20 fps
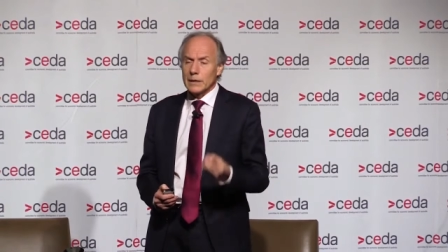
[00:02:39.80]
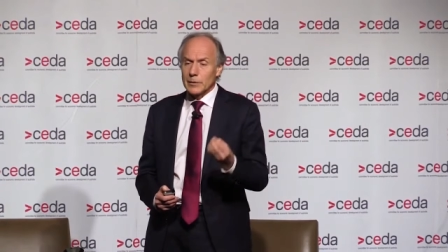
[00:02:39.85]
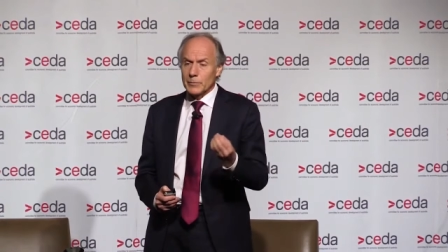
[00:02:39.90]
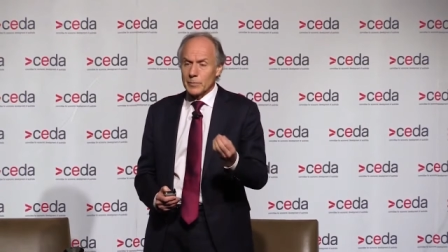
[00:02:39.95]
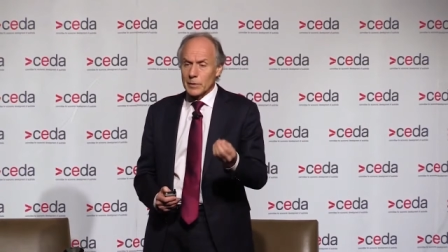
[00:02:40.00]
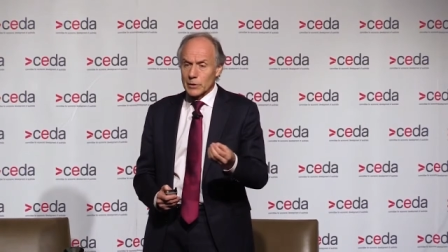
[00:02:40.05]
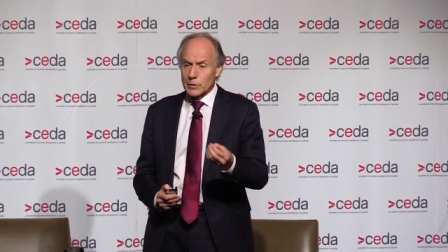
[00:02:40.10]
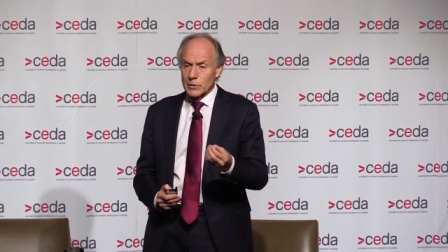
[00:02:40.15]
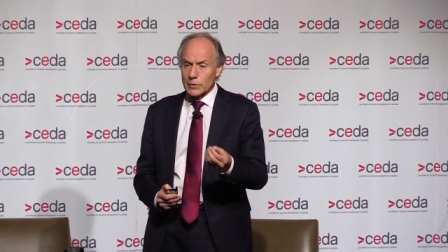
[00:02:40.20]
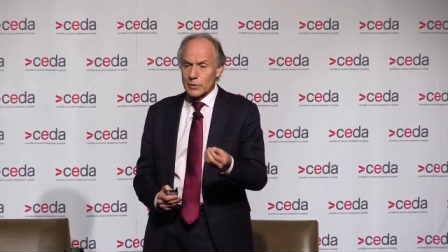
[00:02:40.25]

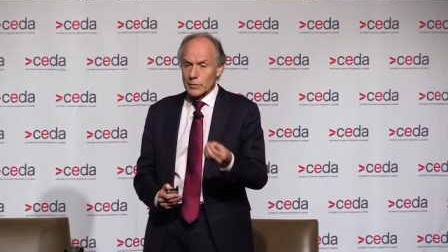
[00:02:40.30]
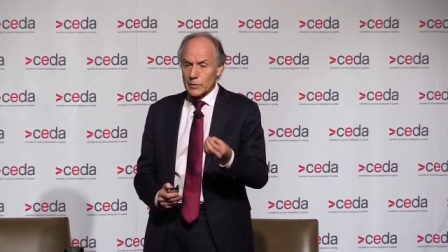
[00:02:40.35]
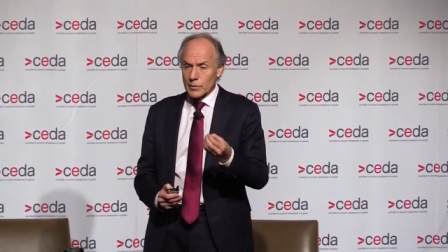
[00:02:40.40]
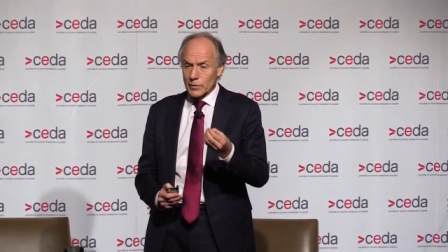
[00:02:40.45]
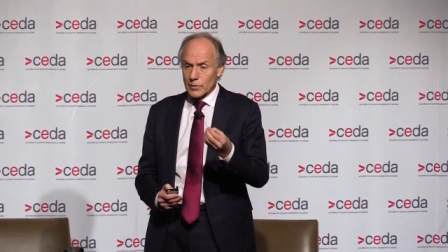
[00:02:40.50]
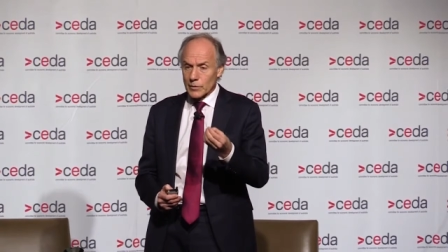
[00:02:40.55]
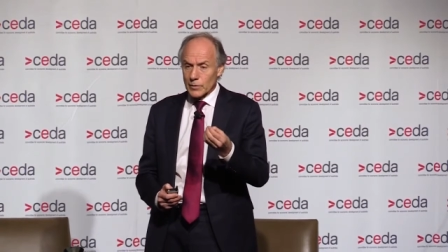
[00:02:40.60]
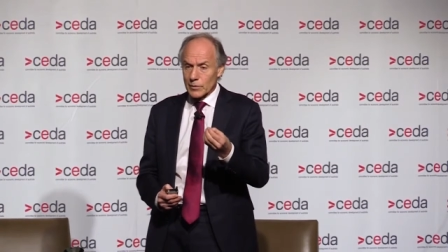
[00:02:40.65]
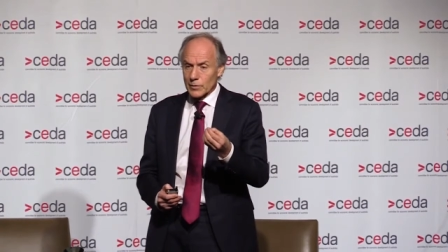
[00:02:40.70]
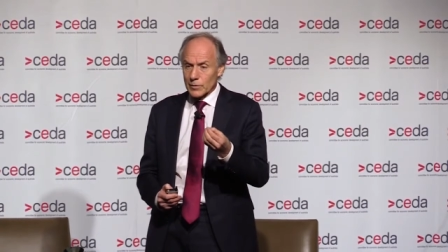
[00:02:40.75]

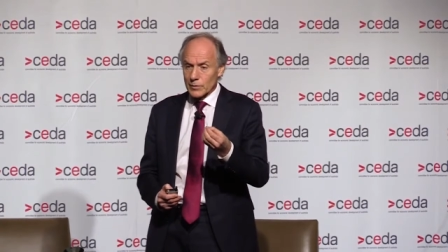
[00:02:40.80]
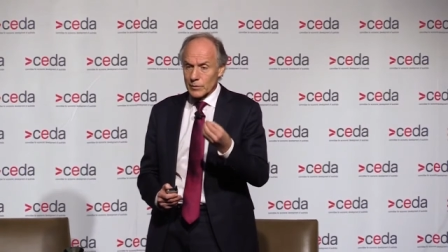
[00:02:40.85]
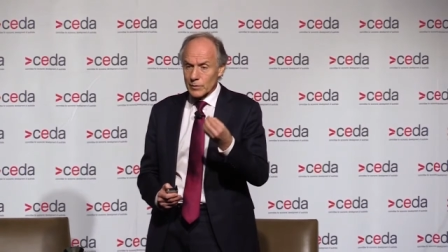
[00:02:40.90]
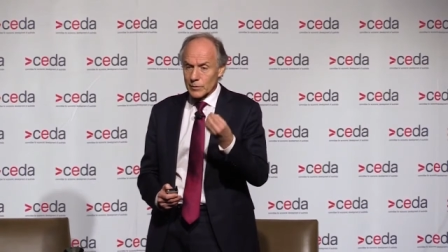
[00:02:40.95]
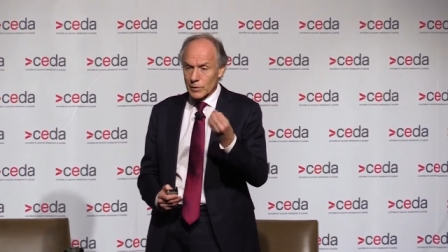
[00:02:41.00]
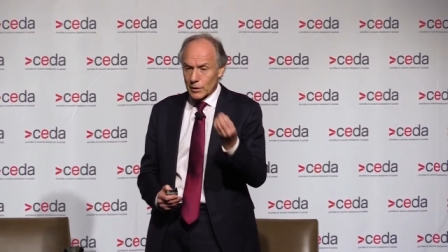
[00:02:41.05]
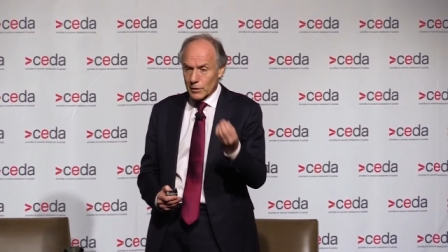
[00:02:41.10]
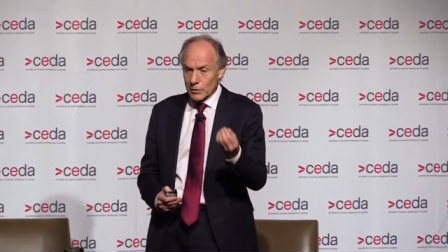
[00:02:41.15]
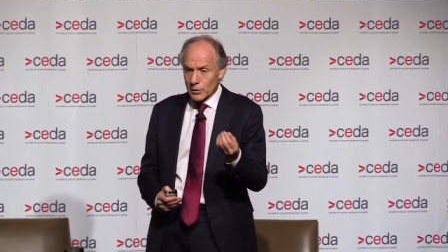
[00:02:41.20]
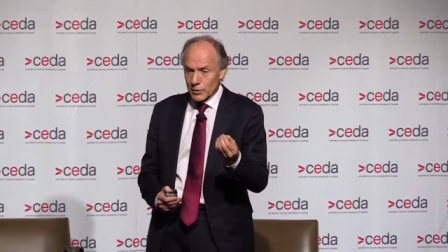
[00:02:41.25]
emissions
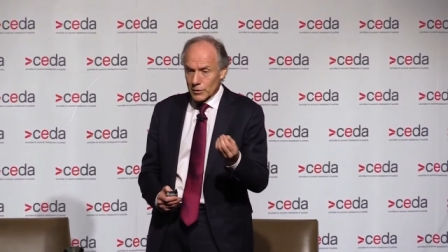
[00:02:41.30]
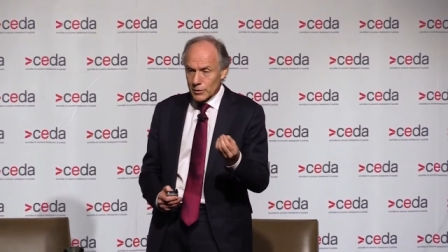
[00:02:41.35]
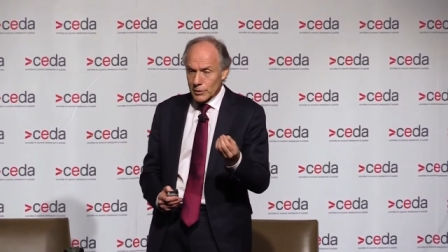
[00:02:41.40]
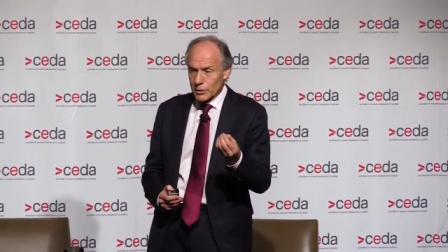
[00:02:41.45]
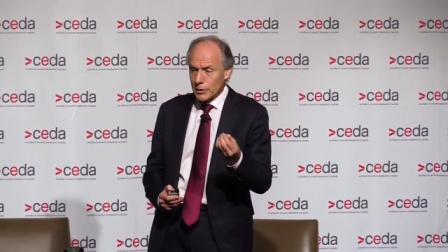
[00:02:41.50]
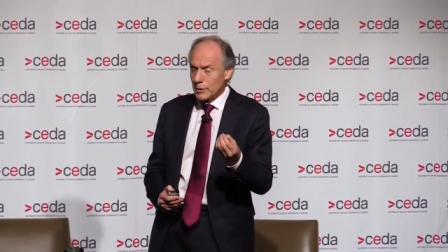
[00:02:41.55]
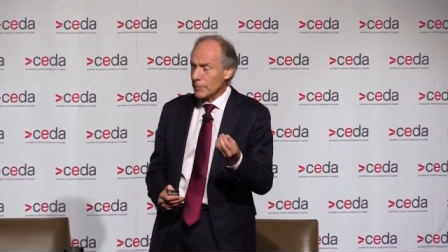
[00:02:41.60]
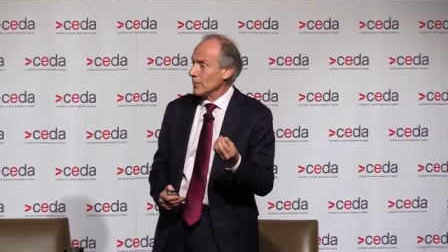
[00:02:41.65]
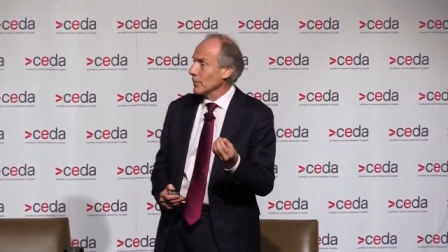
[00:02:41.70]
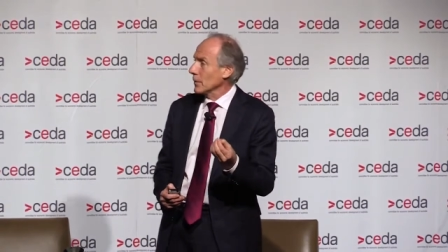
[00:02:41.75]

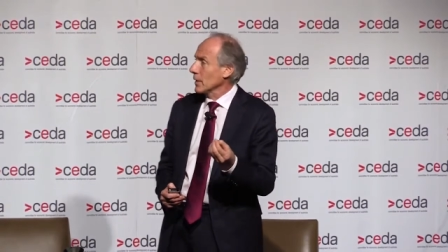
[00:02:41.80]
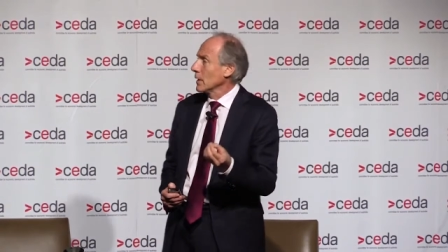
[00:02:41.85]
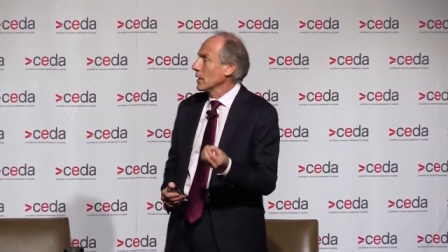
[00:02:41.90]
technology,